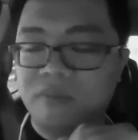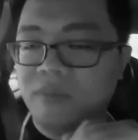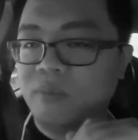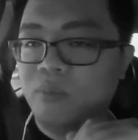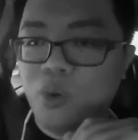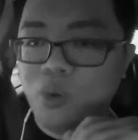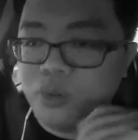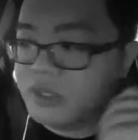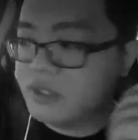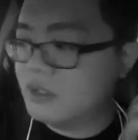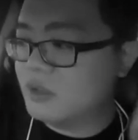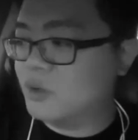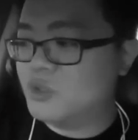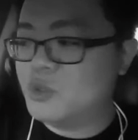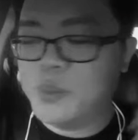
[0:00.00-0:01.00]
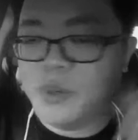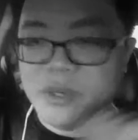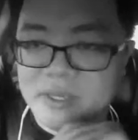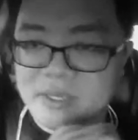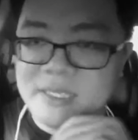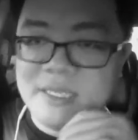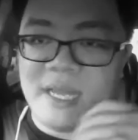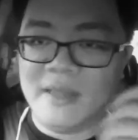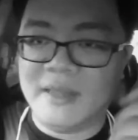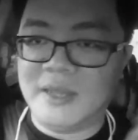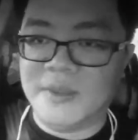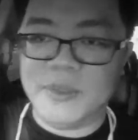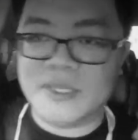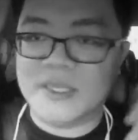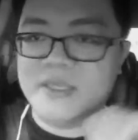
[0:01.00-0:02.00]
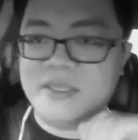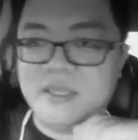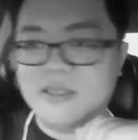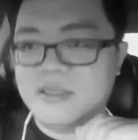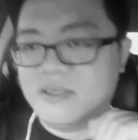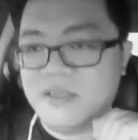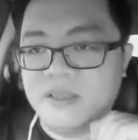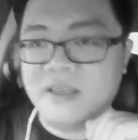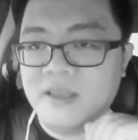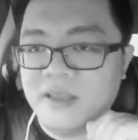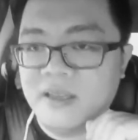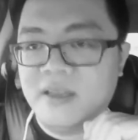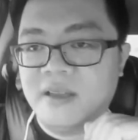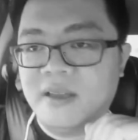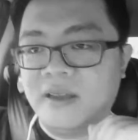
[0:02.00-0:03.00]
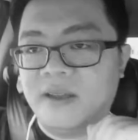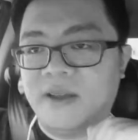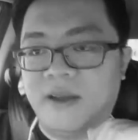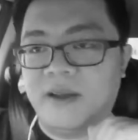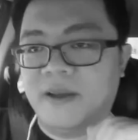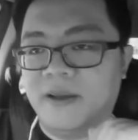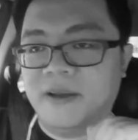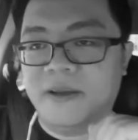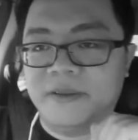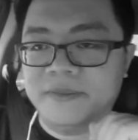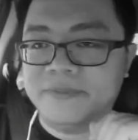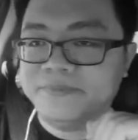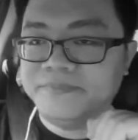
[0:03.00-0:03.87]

Most entrepreneurs start their businesses. I